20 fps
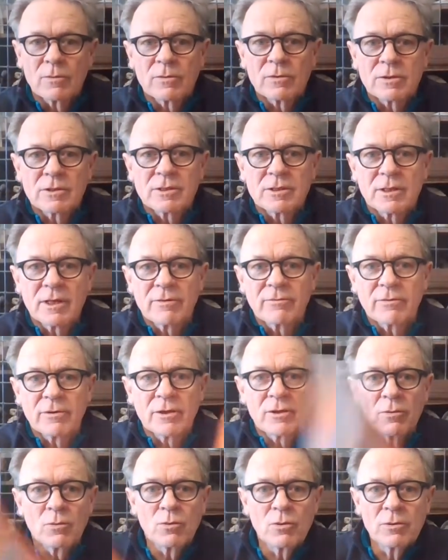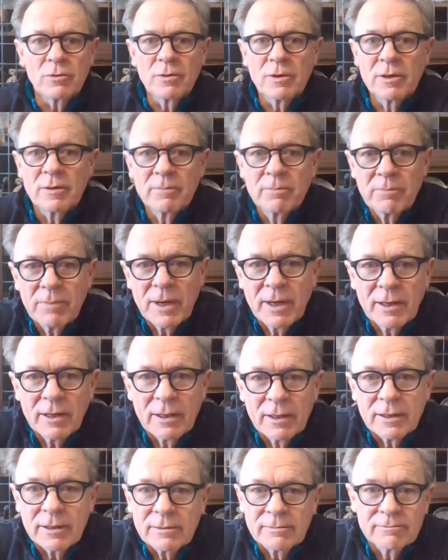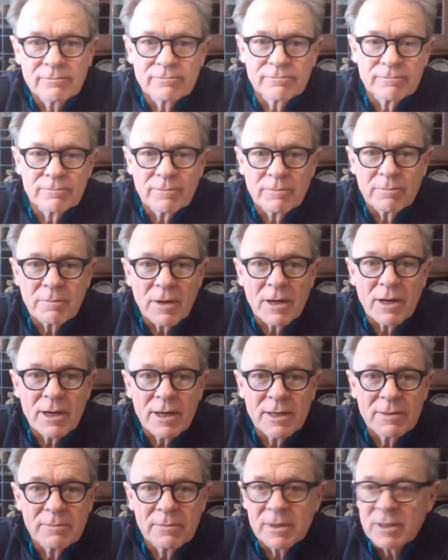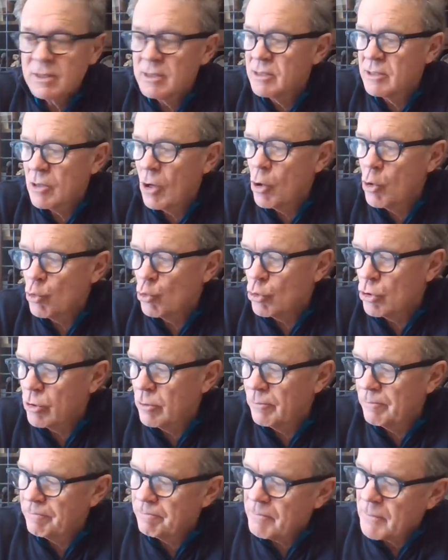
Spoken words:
This lovely wood panelling behind me, it's oak.